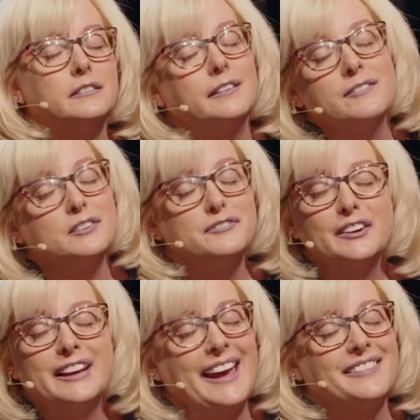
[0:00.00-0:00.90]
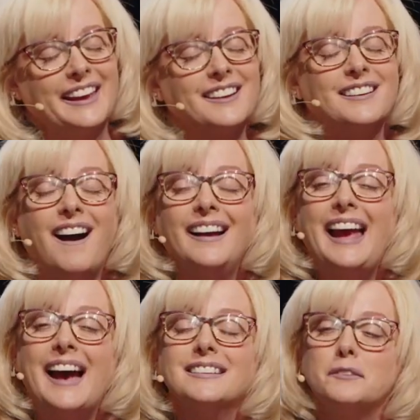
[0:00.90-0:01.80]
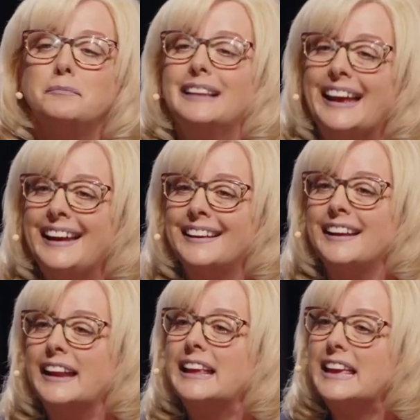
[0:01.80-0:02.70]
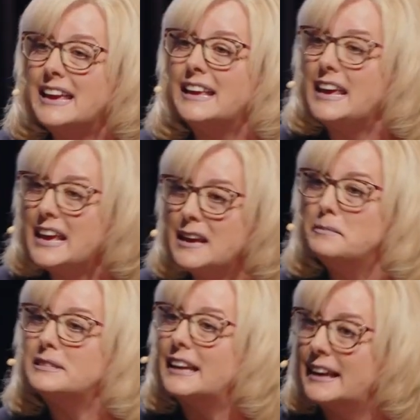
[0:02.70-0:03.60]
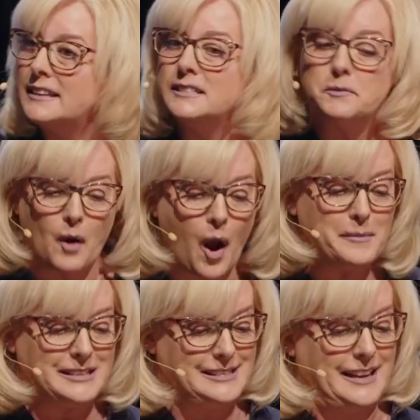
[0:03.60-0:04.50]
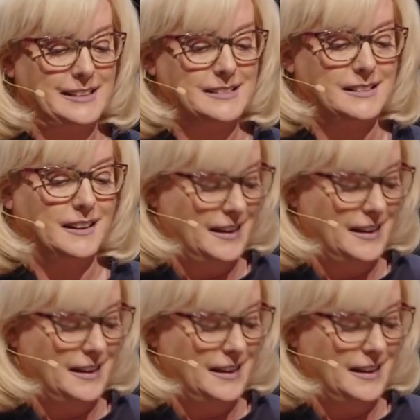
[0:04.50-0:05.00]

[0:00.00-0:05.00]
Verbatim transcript: Never forget that God has a plan and he keeps his promises.